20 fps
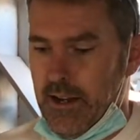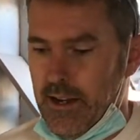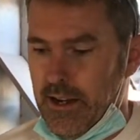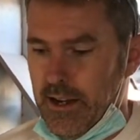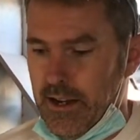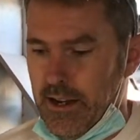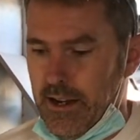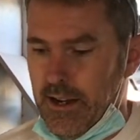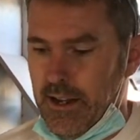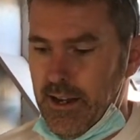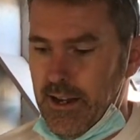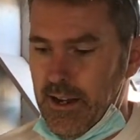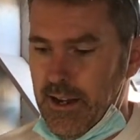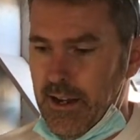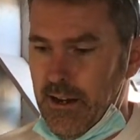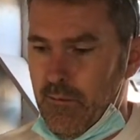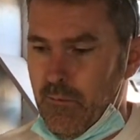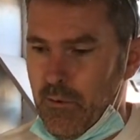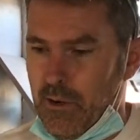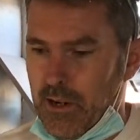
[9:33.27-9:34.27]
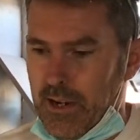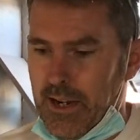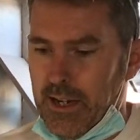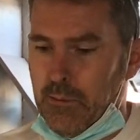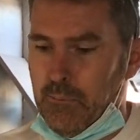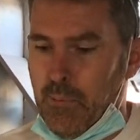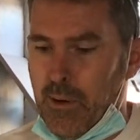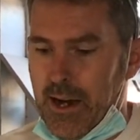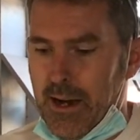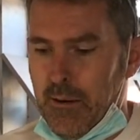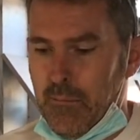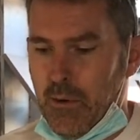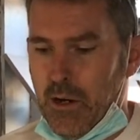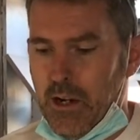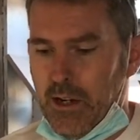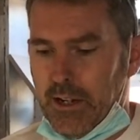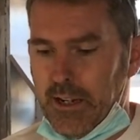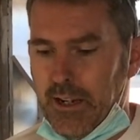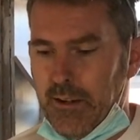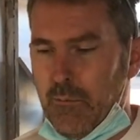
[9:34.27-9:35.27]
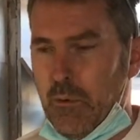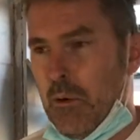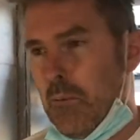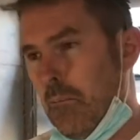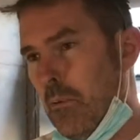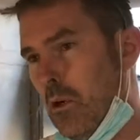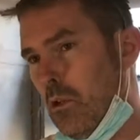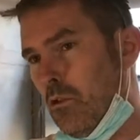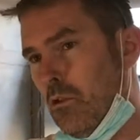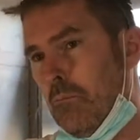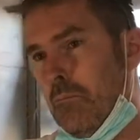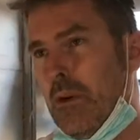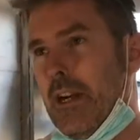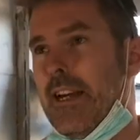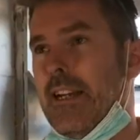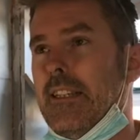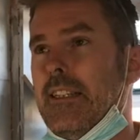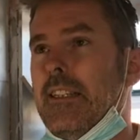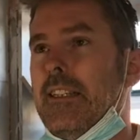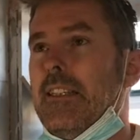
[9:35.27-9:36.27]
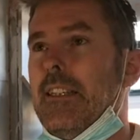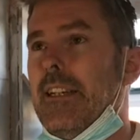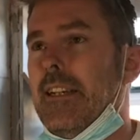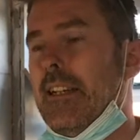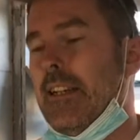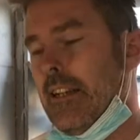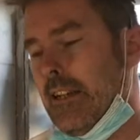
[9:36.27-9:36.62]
and then we'll get the pipe working, we'll put some braces in,